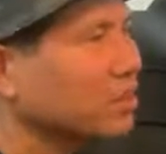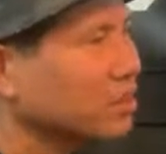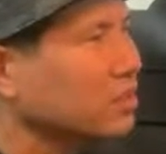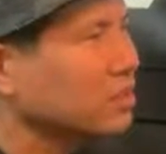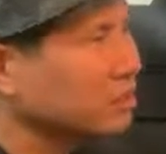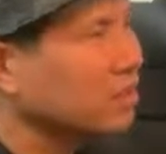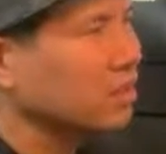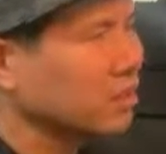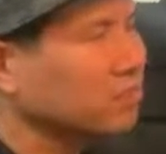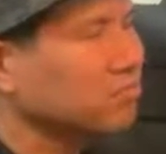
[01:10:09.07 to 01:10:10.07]
Yeah, I
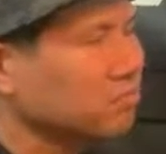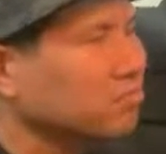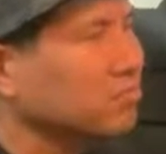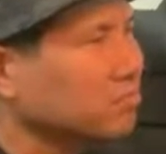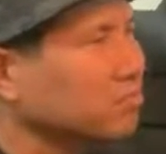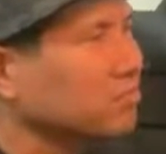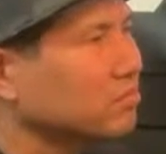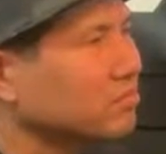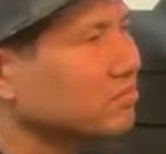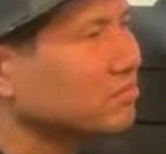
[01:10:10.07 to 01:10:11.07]
say the same thing to my
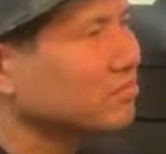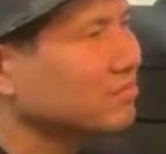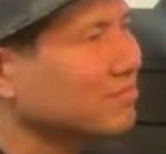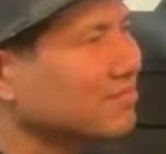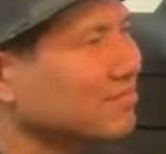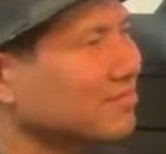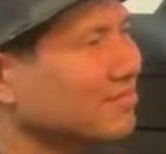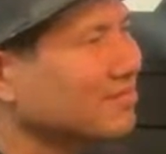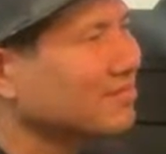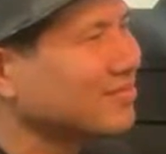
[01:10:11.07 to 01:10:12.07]
kids when they were growing up
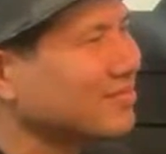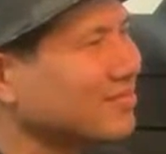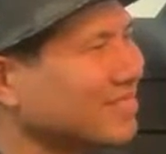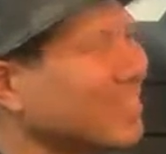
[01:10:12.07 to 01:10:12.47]
about food.